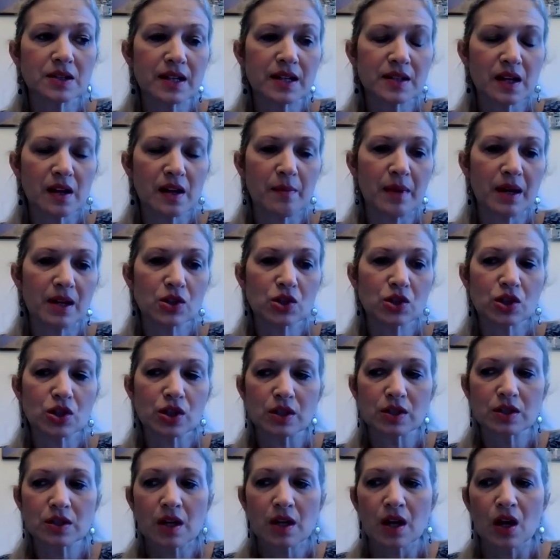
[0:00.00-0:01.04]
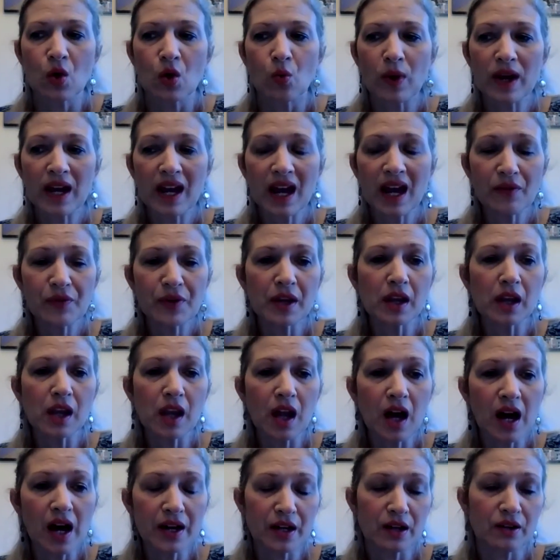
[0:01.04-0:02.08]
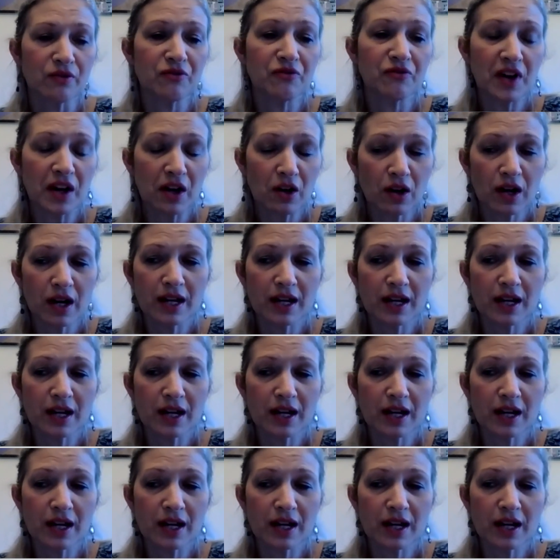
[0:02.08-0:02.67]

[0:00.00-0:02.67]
as I mentioned, we have a lot of very